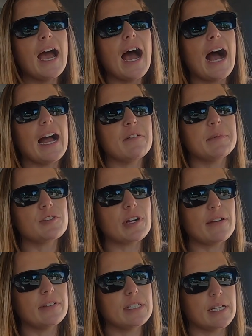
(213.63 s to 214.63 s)
I've been
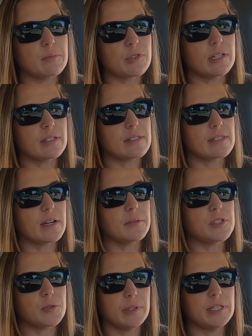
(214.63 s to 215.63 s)
driving dump trucks since I
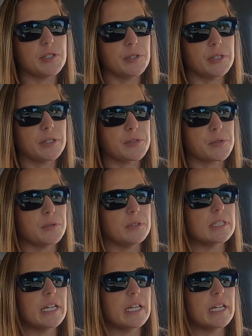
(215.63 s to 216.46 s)
was 22 years old,